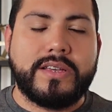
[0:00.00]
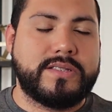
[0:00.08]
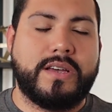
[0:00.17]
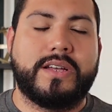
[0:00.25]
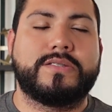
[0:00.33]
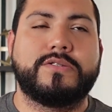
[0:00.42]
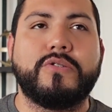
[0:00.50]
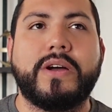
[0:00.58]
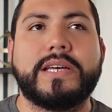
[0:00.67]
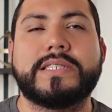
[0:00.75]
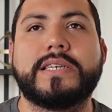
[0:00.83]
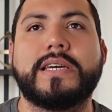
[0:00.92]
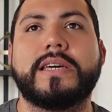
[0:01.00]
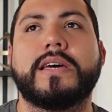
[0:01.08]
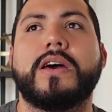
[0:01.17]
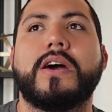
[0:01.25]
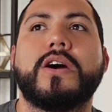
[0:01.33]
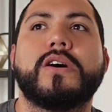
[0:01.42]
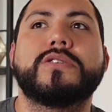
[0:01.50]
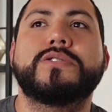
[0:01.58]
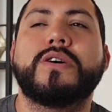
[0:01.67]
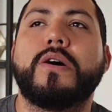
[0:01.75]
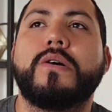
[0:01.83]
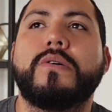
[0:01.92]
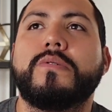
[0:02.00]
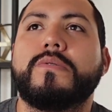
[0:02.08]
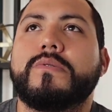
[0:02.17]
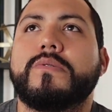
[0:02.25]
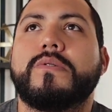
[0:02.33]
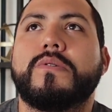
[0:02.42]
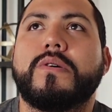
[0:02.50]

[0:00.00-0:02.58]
It's crazy. So